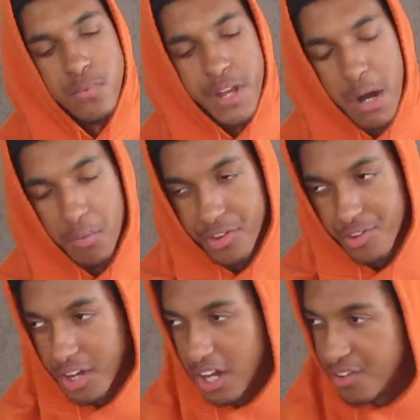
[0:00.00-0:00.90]
That was
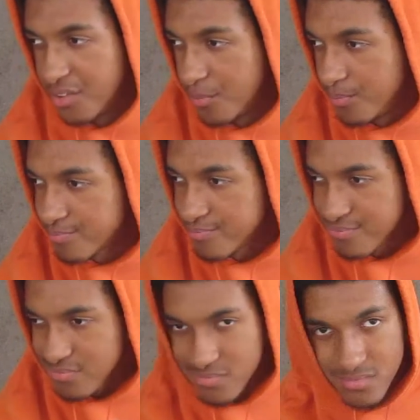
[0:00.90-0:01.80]
sus.
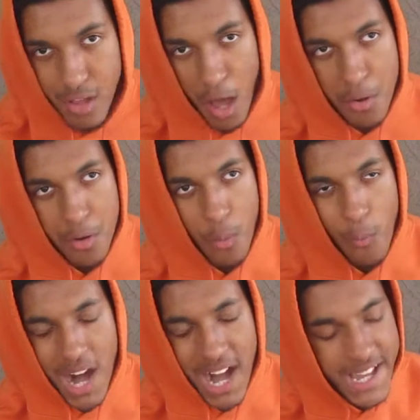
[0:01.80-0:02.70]
I don't know
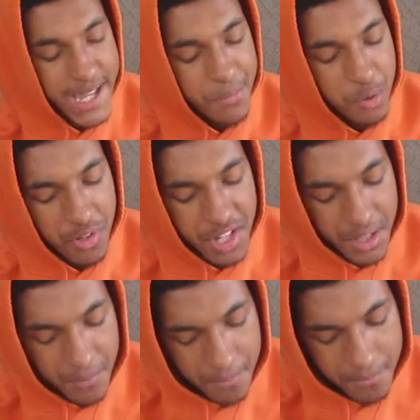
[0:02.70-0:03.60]
why I keep
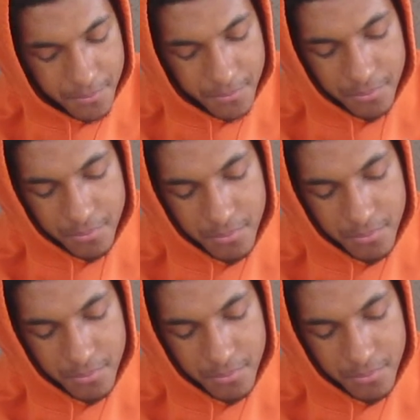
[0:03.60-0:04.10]
doing that.